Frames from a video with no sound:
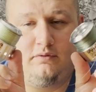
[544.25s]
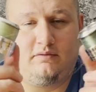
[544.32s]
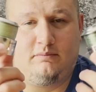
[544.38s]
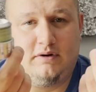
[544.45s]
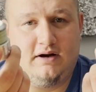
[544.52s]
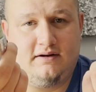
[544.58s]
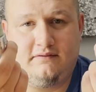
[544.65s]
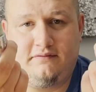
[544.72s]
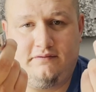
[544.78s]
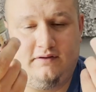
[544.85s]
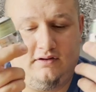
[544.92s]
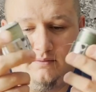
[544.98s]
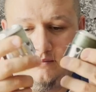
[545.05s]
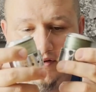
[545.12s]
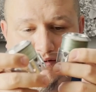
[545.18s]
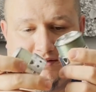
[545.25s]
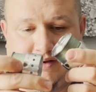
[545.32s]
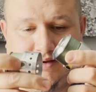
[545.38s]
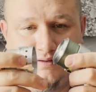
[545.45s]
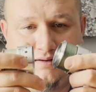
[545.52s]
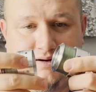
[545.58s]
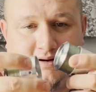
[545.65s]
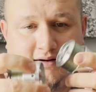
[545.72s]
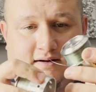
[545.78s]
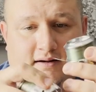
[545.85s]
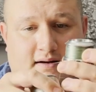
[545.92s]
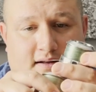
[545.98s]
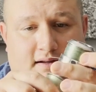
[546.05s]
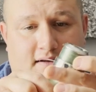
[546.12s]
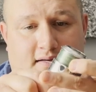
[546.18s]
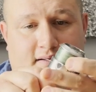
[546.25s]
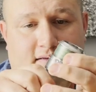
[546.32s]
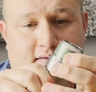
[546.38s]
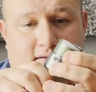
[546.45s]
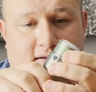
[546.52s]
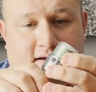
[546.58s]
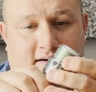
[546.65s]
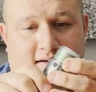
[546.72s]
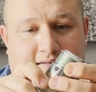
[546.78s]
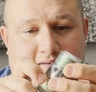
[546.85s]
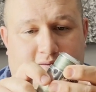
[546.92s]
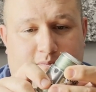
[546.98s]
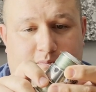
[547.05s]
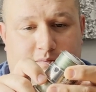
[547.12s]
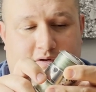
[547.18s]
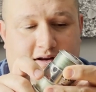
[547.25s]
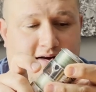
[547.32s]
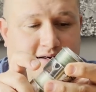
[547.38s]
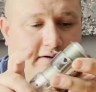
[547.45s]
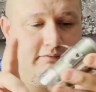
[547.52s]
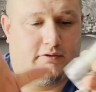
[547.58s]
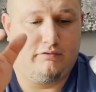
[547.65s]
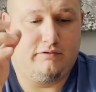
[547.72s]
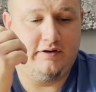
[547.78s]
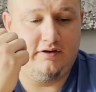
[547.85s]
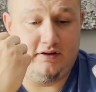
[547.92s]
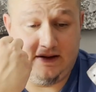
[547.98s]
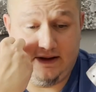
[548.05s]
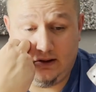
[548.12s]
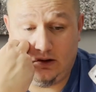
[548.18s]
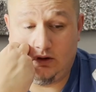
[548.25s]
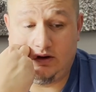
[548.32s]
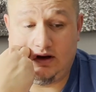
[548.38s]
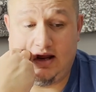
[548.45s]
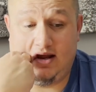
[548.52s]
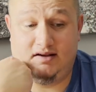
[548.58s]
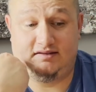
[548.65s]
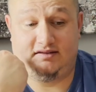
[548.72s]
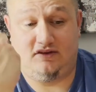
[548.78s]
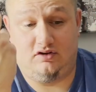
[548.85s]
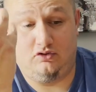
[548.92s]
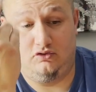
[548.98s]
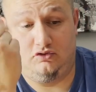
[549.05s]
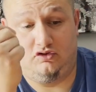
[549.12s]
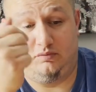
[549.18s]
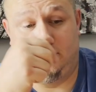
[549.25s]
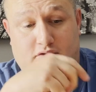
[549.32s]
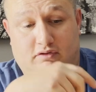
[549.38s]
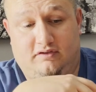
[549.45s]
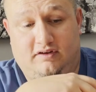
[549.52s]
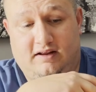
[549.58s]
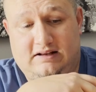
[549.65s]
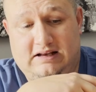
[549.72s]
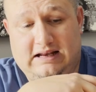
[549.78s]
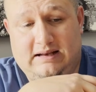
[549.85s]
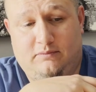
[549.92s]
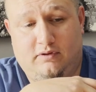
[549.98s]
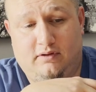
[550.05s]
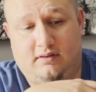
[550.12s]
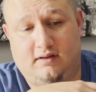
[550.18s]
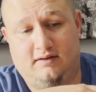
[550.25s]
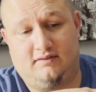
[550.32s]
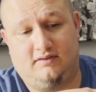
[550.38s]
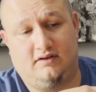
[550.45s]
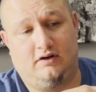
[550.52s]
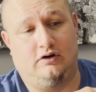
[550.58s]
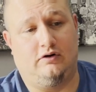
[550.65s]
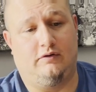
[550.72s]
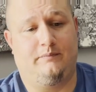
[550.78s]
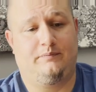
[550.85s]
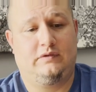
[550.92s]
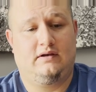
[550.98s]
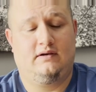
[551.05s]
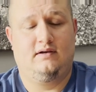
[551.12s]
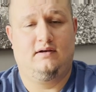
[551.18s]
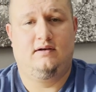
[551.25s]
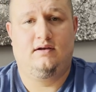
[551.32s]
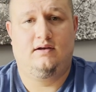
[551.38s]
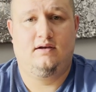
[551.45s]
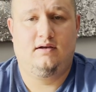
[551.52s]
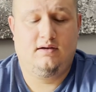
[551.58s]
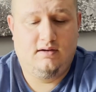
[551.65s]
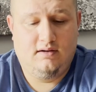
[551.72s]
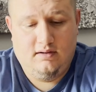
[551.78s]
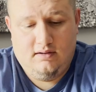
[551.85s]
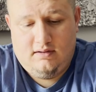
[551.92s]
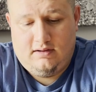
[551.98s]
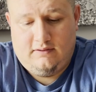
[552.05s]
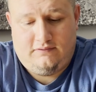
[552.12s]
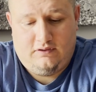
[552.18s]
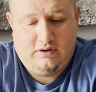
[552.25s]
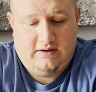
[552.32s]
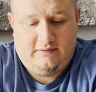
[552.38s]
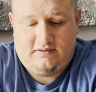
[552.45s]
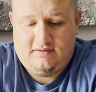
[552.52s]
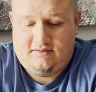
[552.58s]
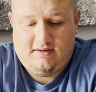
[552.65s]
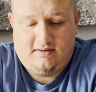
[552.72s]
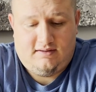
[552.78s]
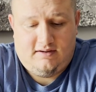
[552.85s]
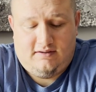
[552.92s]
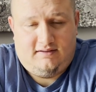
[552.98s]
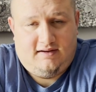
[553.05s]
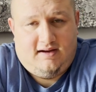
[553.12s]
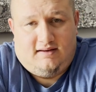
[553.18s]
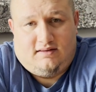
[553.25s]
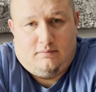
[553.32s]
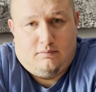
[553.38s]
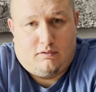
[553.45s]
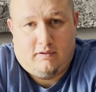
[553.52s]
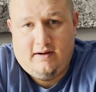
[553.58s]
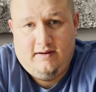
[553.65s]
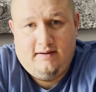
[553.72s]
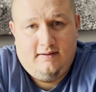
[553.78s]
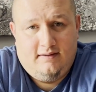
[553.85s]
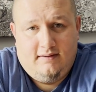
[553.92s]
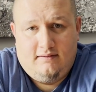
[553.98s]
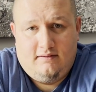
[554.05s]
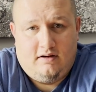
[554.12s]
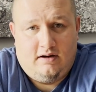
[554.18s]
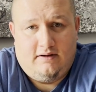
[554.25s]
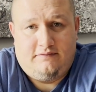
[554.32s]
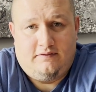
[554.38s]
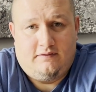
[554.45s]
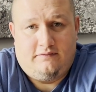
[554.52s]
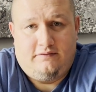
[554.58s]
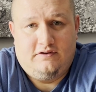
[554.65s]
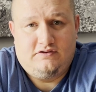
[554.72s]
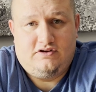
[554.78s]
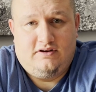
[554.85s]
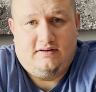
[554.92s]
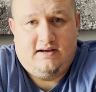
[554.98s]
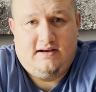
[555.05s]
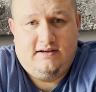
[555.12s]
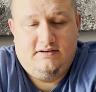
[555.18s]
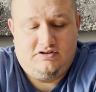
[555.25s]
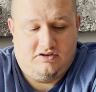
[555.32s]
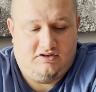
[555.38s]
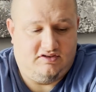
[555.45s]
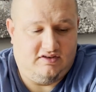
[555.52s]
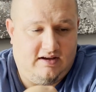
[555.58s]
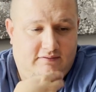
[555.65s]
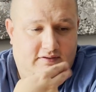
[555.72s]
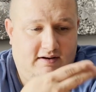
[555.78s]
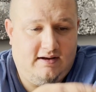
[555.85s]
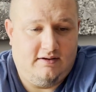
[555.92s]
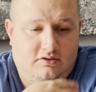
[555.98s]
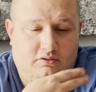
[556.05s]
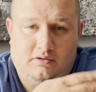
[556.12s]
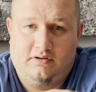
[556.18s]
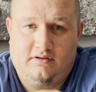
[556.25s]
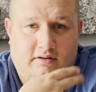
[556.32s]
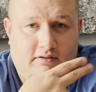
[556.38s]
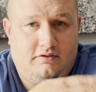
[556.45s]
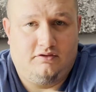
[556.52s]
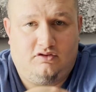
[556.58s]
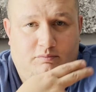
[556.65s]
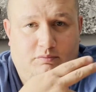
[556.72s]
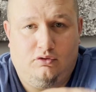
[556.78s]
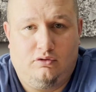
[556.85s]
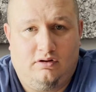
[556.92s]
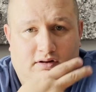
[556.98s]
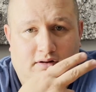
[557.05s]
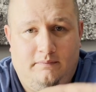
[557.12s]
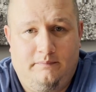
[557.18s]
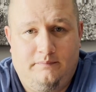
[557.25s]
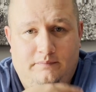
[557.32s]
with monofilament on there, and not every reel I own has 2 spools that came with it. So if you have to sit there and take the braid off your fishing line, just save it onto another spool,